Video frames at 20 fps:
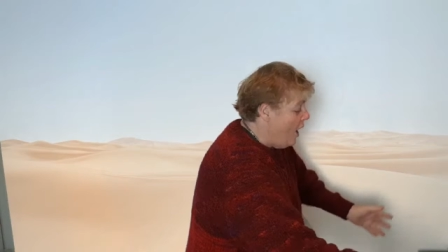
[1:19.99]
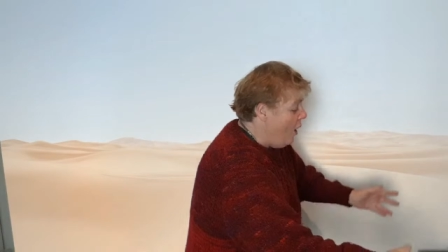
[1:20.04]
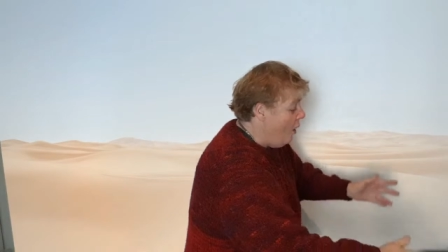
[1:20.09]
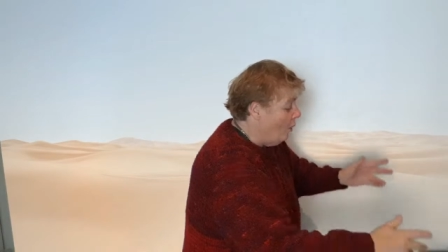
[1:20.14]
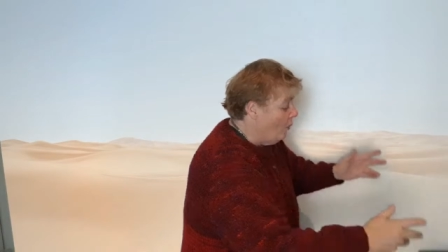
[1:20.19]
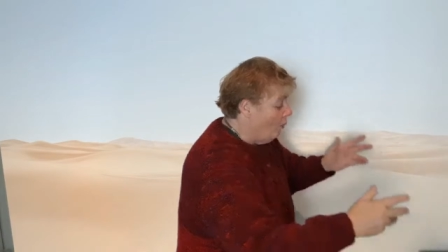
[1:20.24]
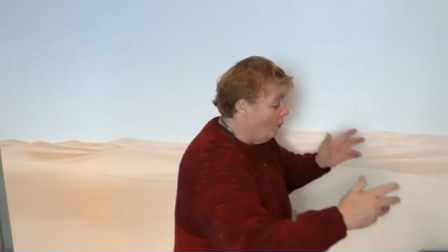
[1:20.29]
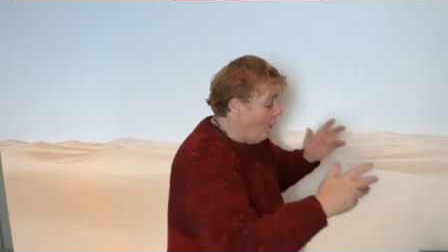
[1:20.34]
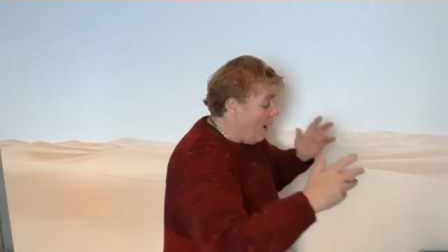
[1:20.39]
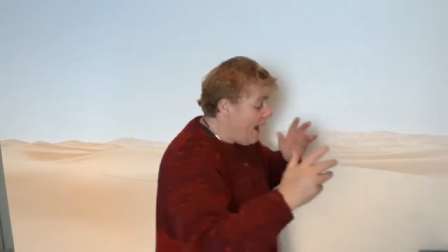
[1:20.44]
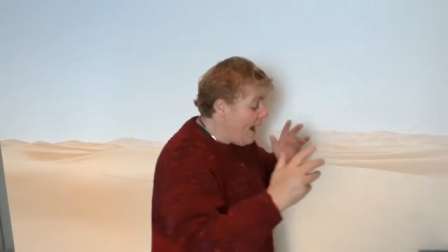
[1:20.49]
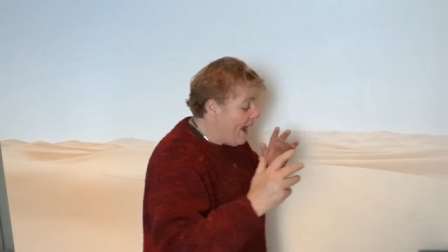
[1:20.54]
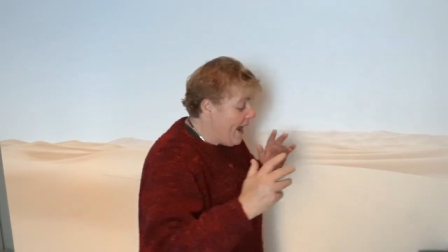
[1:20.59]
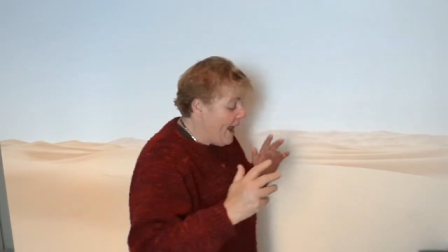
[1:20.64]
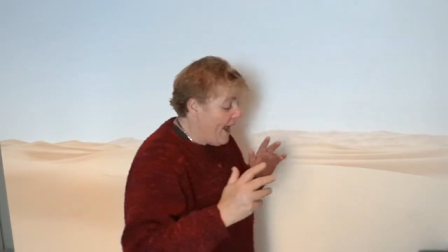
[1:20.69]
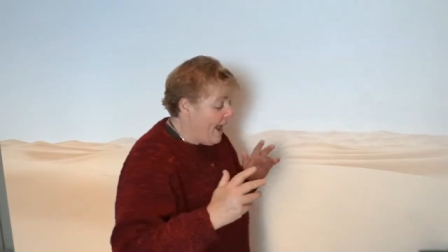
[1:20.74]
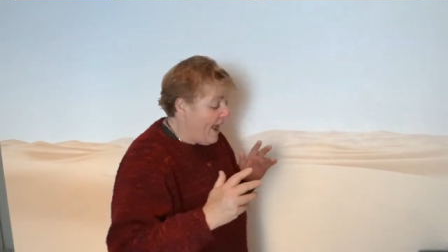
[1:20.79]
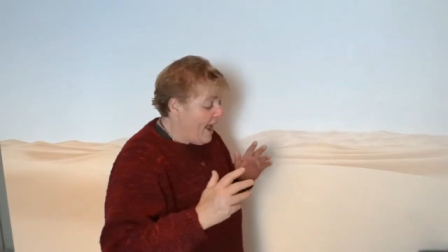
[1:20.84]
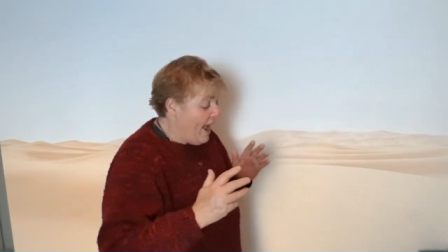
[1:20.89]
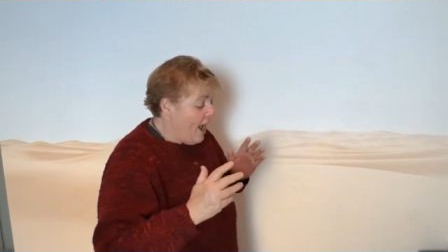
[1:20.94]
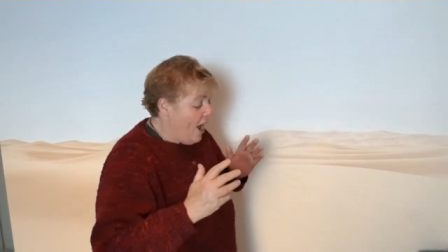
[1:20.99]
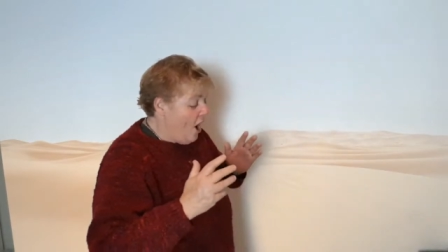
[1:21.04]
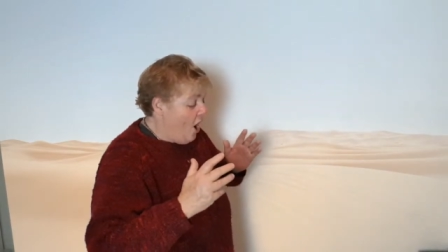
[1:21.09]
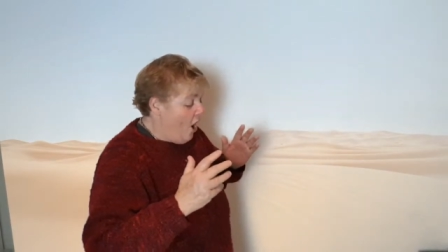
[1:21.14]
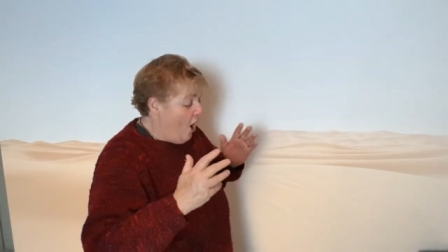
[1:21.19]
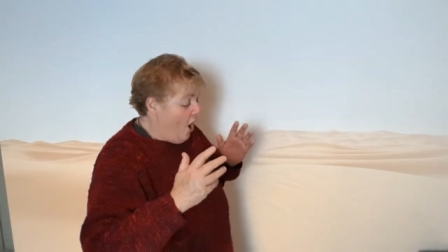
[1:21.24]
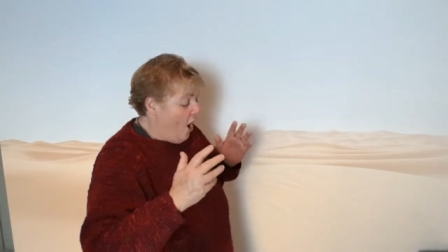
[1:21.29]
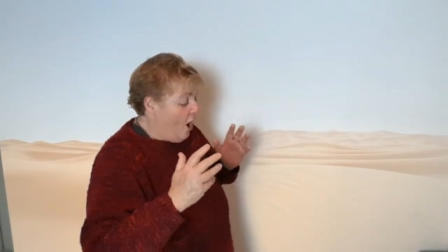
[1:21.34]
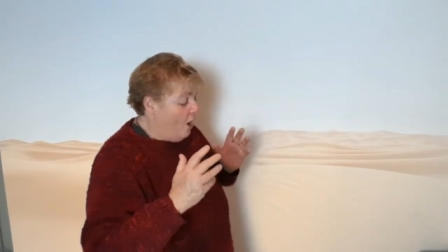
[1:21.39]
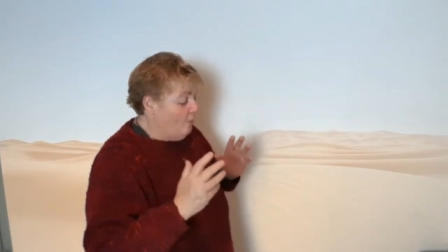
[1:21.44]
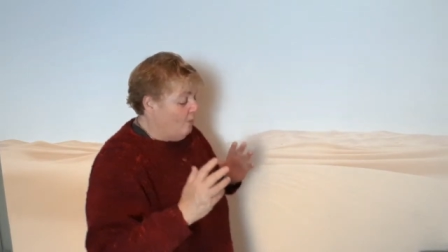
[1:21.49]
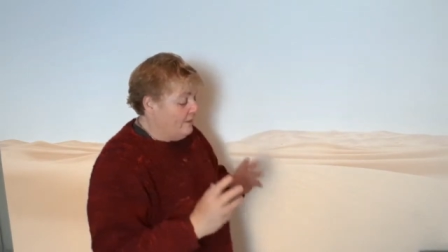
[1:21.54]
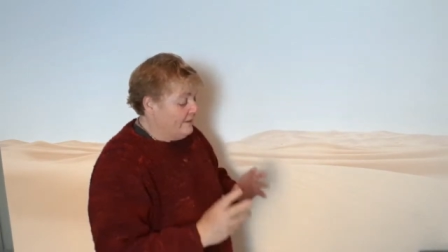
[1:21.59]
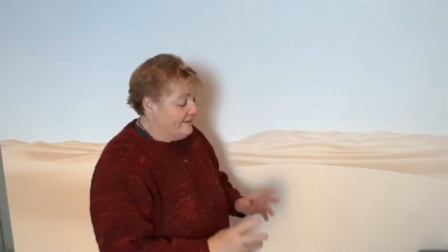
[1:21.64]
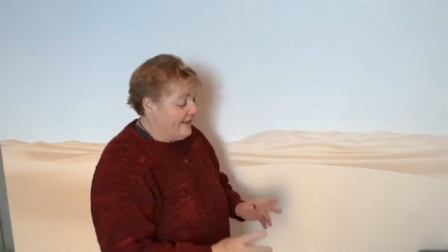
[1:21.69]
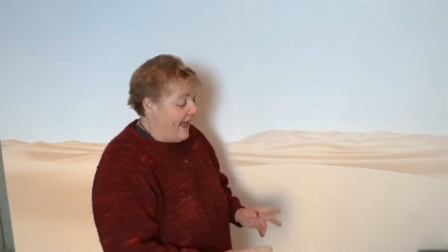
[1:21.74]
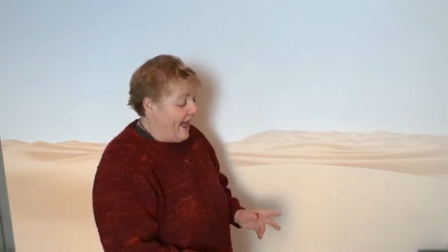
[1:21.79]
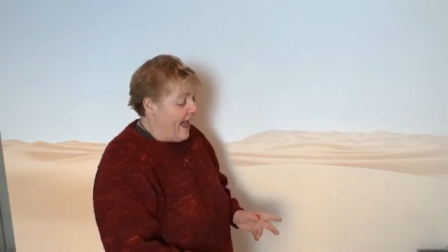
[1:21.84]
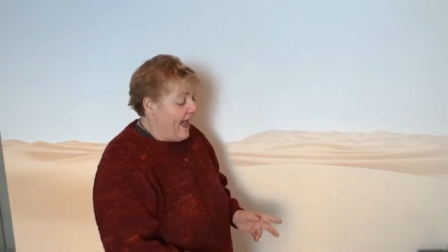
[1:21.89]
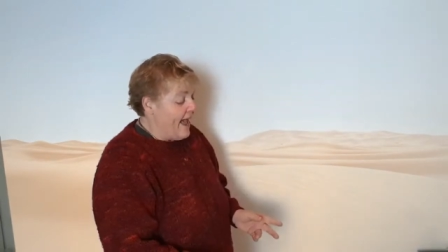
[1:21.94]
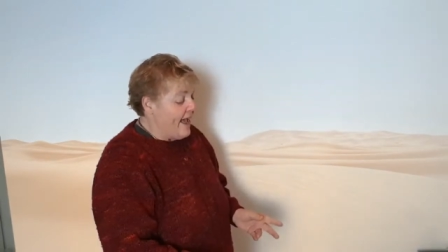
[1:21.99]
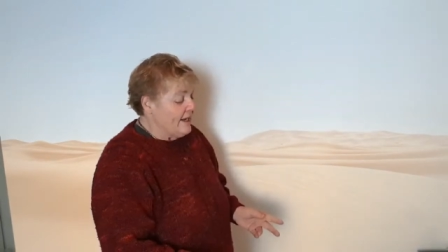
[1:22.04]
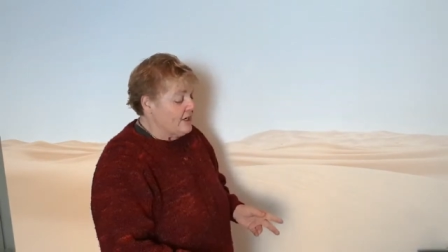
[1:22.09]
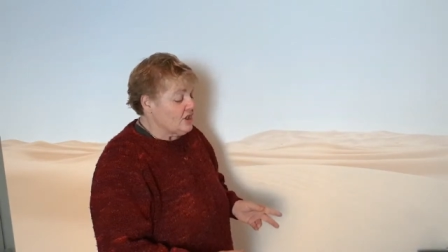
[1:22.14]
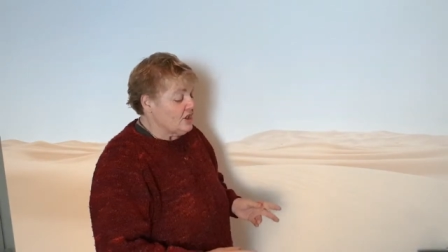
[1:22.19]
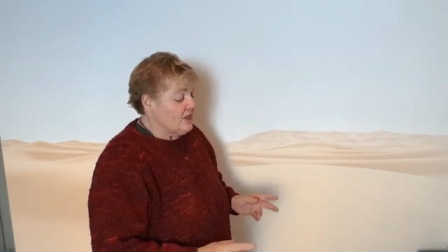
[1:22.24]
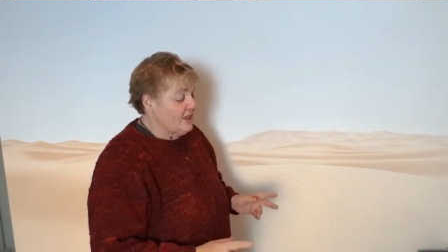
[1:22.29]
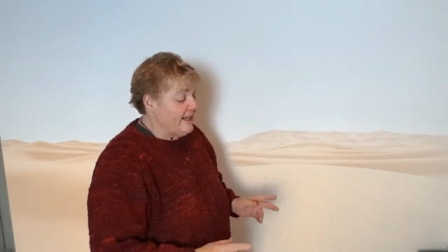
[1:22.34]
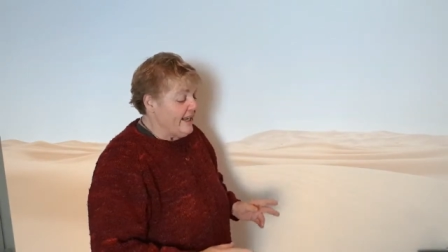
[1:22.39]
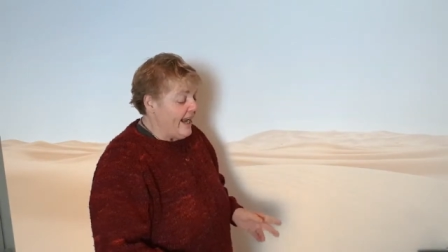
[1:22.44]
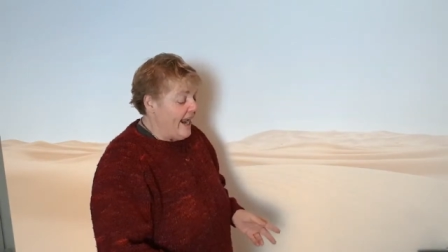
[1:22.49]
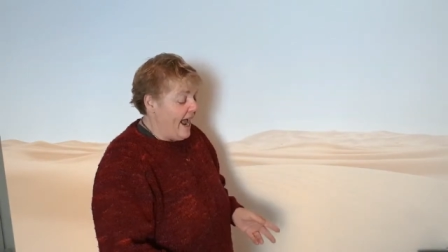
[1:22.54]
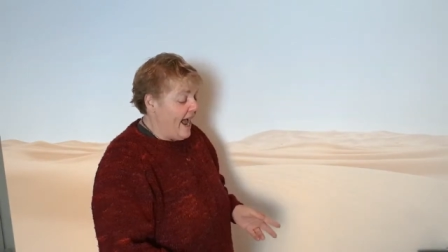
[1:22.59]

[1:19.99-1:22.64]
where I was actually